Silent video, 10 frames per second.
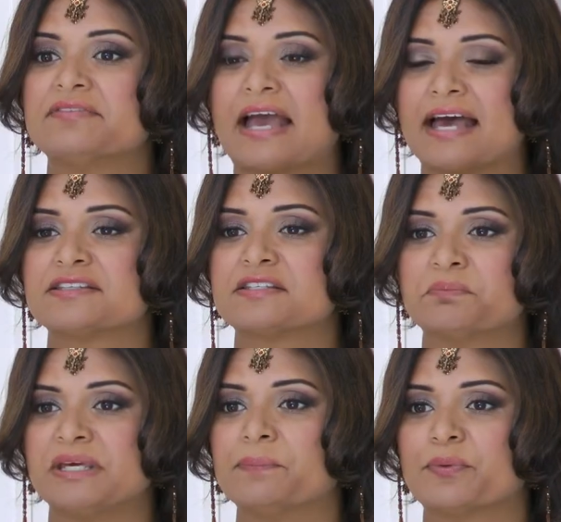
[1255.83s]
I've had
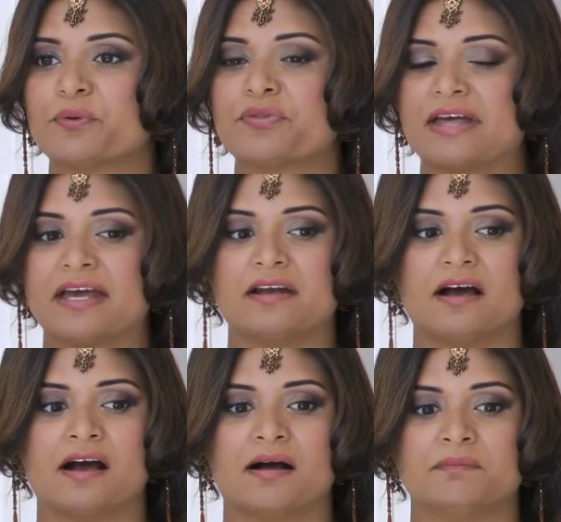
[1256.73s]
some people that
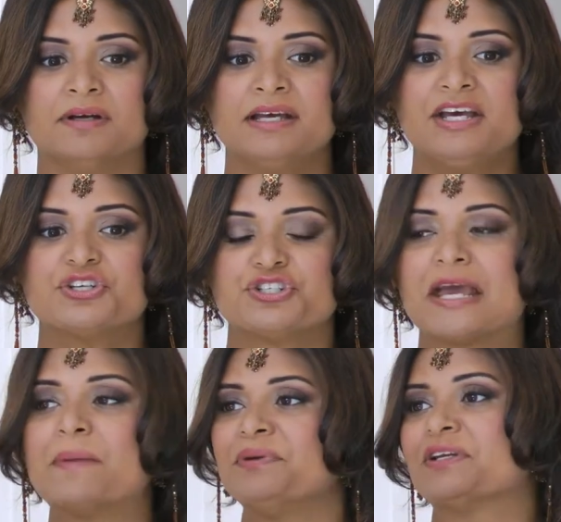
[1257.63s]

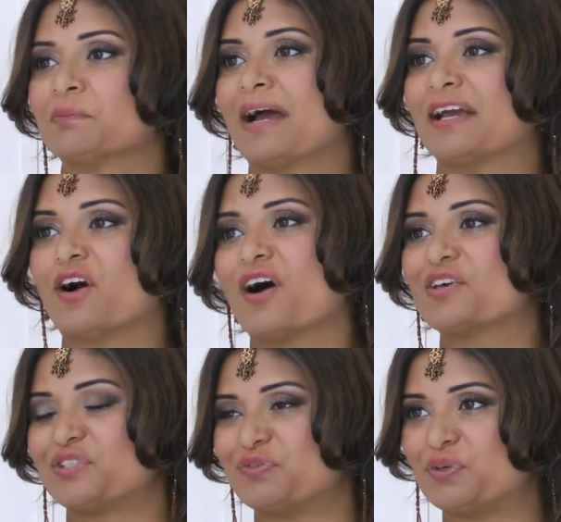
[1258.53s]
championed my
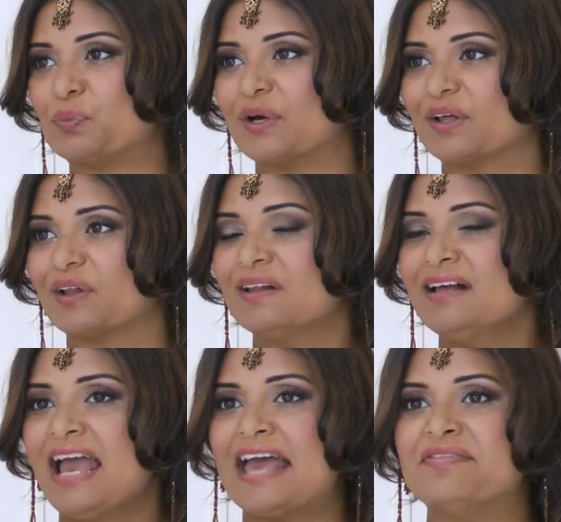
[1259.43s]
cause, if you will,
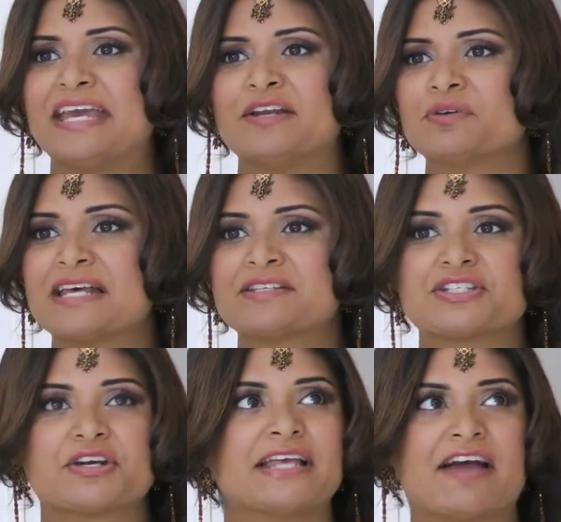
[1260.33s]
and they don't
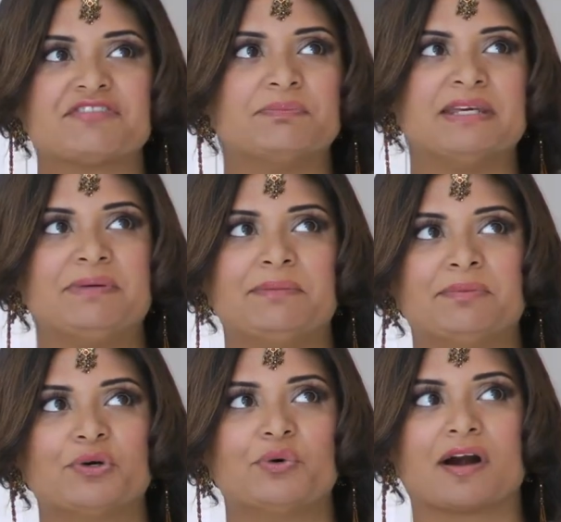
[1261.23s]
necessarily have to be
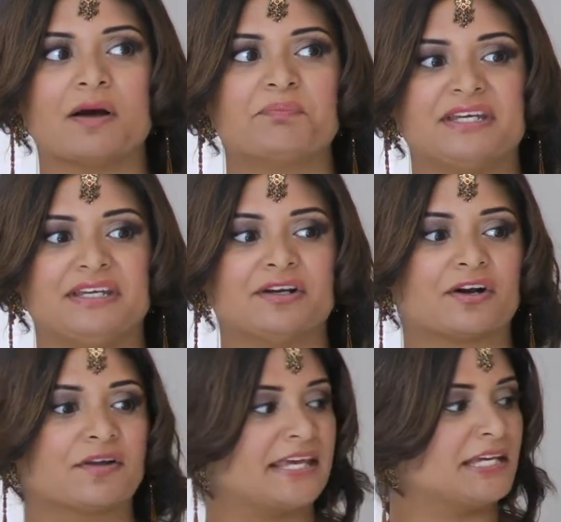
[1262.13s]
people who are up
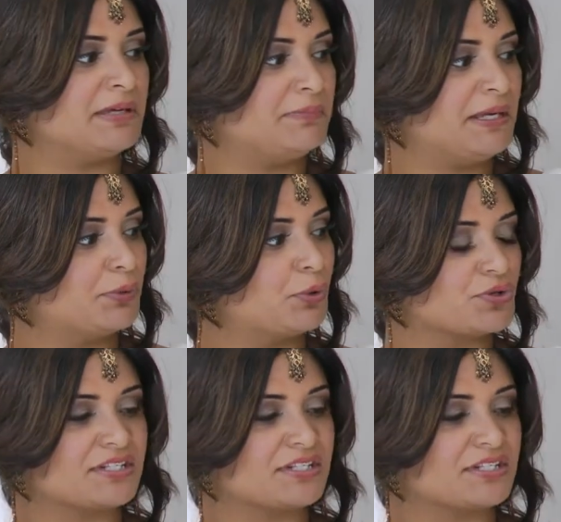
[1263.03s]
here. They can be people who are